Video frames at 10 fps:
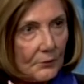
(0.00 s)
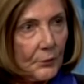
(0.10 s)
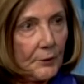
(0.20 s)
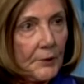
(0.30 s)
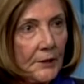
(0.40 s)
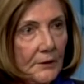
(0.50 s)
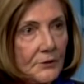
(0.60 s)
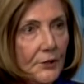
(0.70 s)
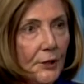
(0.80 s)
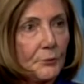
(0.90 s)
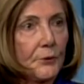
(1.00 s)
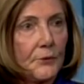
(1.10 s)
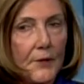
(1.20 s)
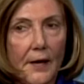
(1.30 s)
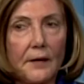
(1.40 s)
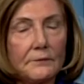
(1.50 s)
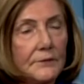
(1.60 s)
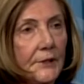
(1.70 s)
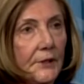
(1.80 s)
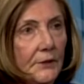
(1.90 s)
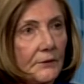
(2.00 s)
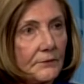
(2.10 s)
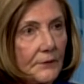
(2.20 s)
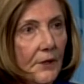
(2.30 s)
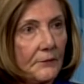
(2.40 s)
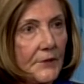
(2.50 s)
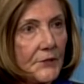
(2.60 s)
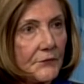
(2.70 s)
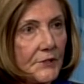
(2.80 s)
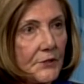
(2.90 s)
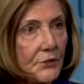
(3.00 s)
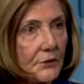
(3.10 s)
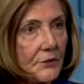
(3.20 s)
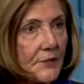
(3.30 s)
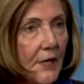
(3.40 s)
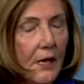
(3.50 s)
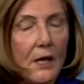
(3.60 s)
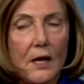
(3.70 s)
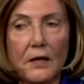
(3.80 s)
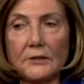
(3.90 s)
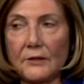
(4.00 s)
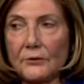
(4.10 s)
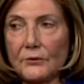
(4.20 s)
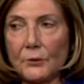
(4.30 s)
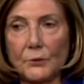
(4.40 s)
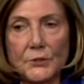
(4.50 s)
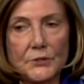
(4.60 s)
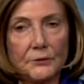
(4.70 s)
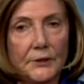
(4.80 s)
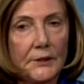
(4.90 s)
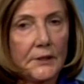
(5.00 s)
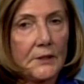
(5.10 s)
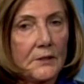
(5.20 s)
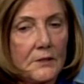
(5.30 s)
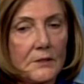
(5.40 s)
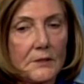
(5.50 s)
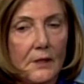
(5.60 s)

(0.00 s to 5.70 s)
women in childbirth have need of these physicians. Another thing we're doing is